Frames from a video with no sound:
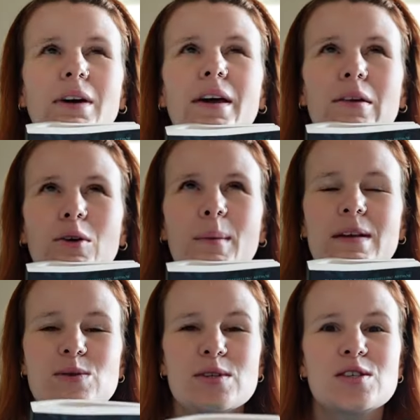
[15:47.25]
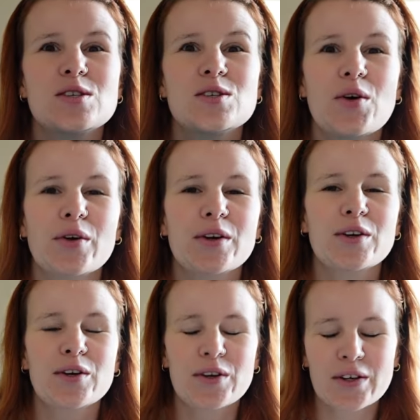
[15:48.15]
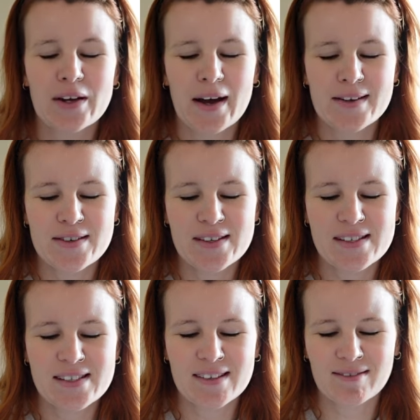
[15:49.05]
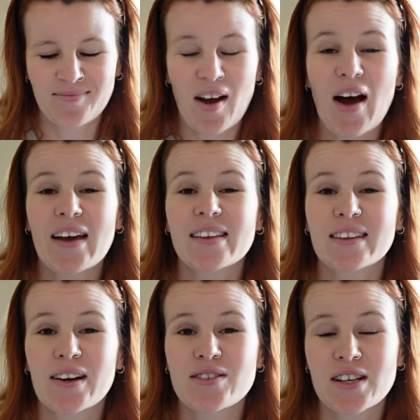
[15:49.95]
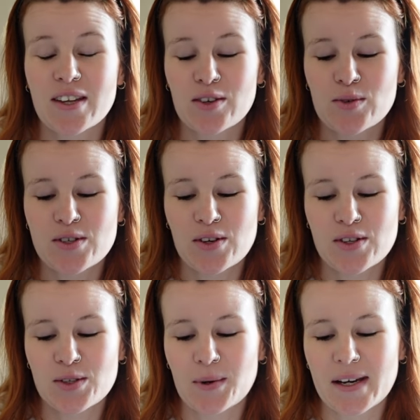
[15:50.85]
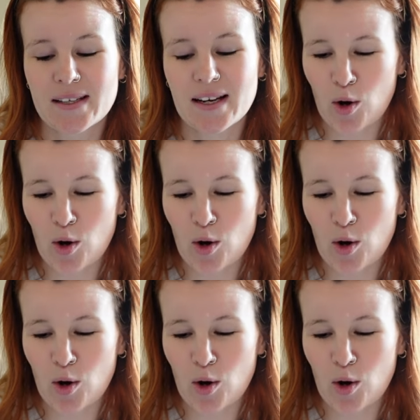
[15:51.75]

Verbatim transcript: And the romance was so cute. I just, I loved it. I thought it was so sweet.